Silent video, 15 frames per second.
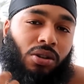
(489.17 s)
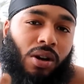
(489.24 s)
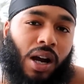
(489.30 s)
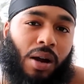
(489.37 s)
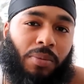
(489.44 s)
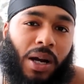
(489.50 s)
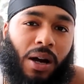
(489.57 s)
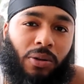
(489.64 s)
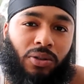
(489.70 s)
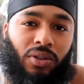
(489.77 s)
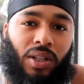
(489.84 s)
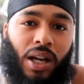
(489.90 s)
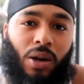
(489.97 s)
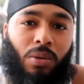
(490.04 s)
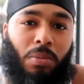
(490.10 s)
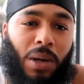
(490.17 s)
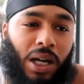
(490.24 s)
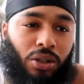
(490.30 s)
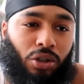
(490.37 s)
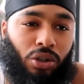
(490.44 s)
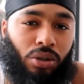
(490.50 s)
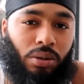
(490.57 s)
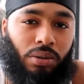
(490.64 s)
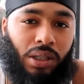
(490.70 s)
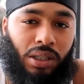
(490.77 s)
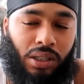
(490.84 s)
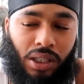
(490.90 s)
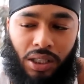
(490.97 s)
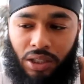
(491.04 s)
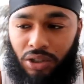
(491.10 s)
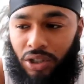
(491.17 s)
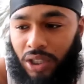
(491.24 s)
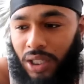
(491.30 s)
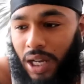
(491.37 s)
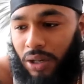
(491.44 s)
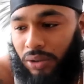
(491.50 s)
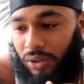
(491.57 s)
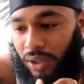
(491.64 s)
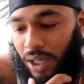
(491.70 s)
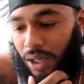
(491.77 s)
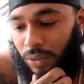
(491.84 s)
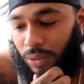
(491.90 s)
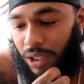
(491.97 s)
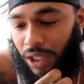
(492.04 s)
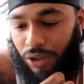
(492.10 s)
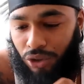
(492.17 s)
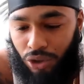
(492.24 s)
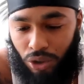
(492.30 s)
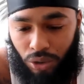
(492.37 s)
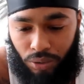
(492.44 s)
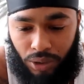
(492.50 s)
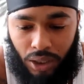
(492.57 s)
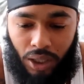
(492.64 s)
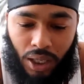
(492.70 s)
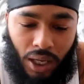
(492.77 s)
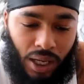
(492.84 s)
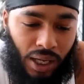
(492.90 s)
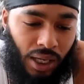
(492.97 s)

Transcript: You know, I'm outside with my jewelry, DDG outside with his jewelry,